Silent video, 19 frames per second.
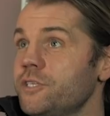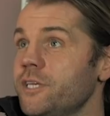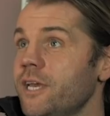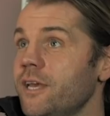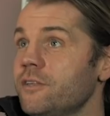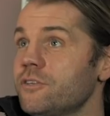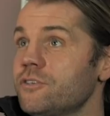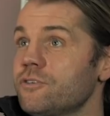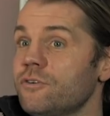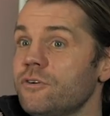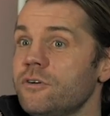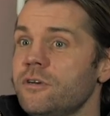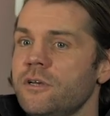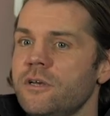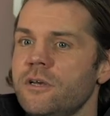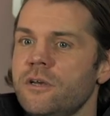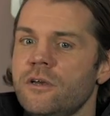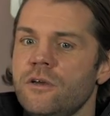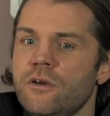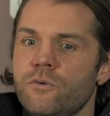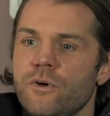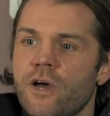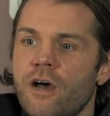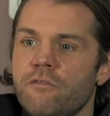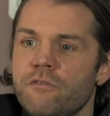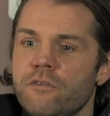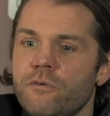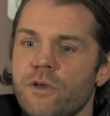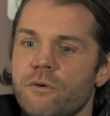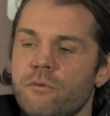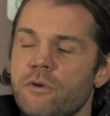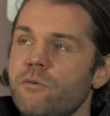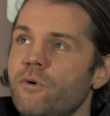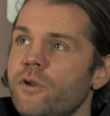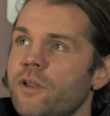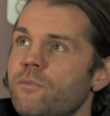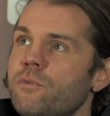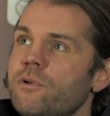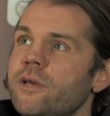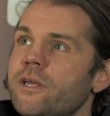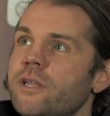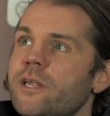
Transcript: tens. So we have the way we want to play,